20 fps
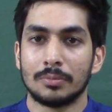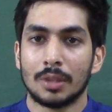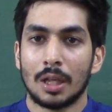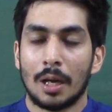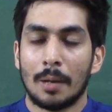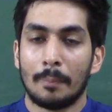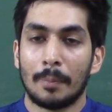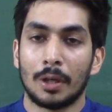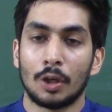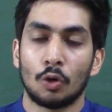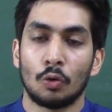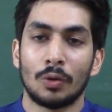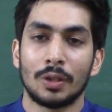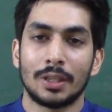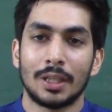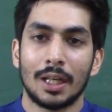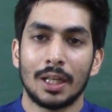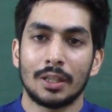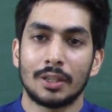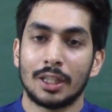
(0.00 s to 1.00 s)
but over
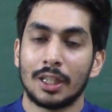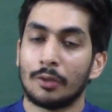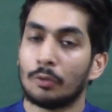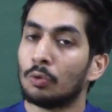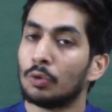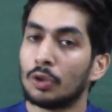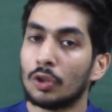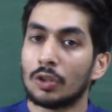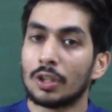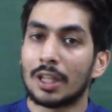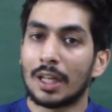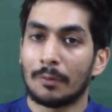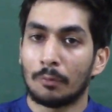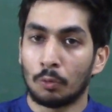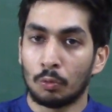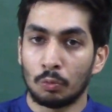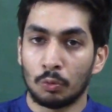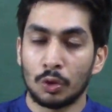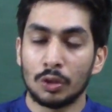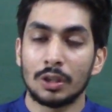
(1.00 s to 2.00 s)
there they
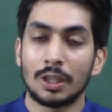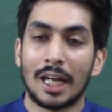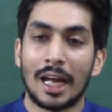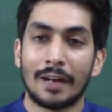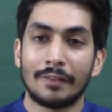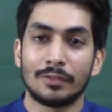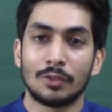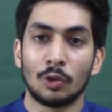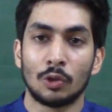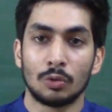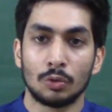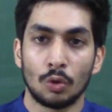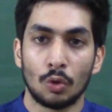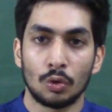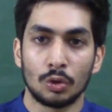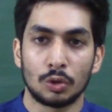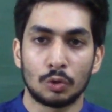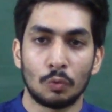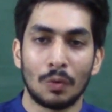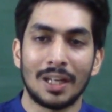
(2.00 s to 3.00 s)
wouldn't have
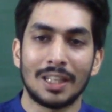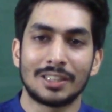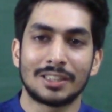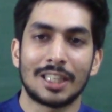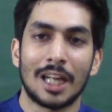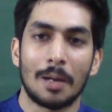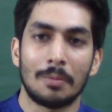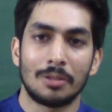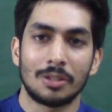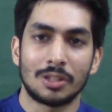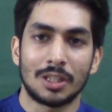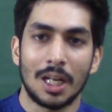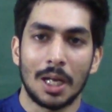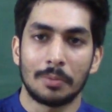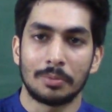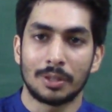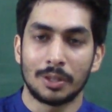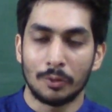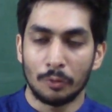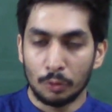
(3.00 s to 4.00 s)
those well established
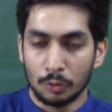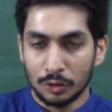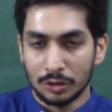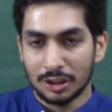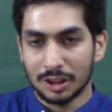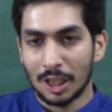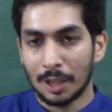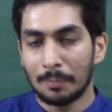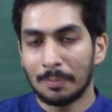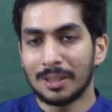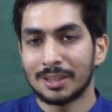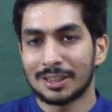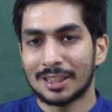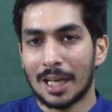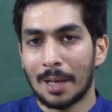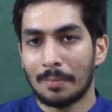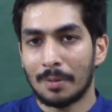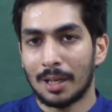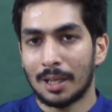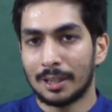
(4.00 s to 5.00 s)
labs. They would still be
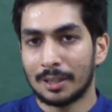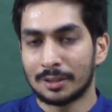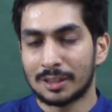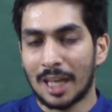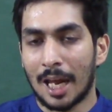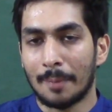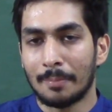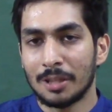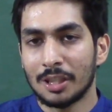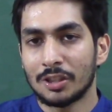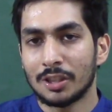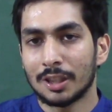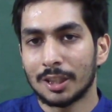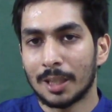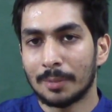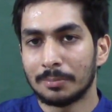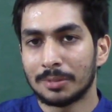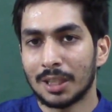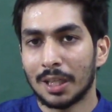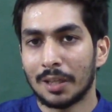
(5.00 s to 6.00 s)
establishing
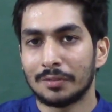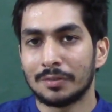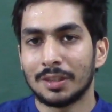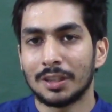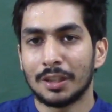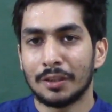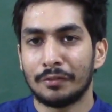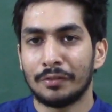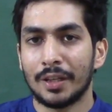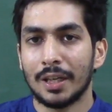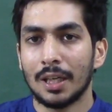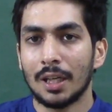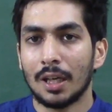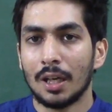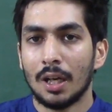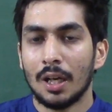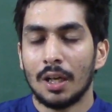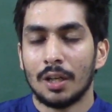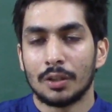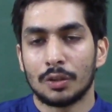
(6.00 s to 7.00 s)
themselves in the field,
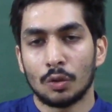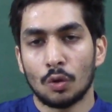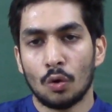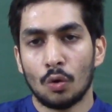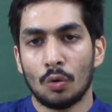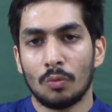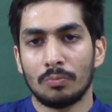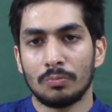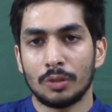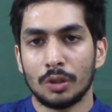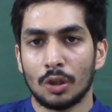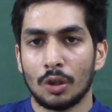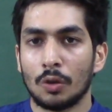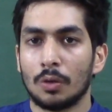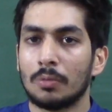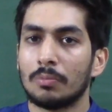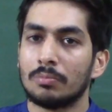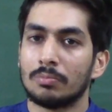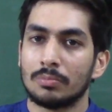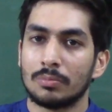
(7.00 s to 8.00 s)
so, you
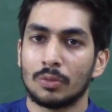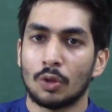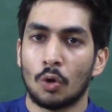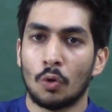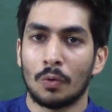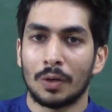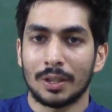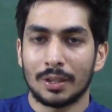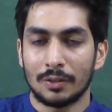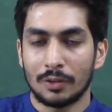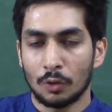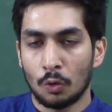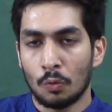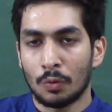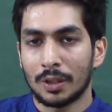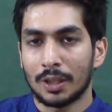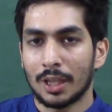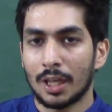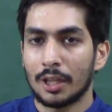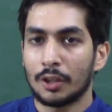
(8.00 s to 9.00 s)
know,
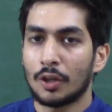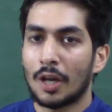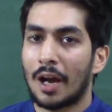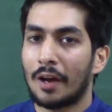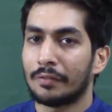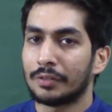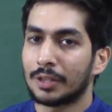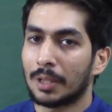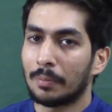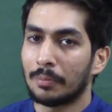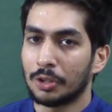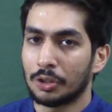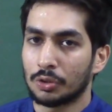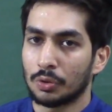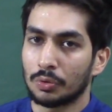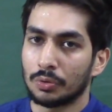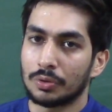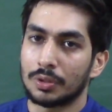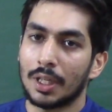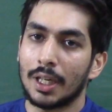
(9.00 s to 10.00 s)
over there you have some
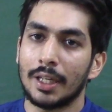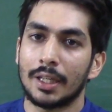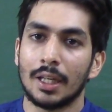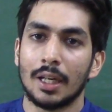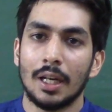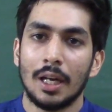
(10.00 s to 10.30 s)
issues, right?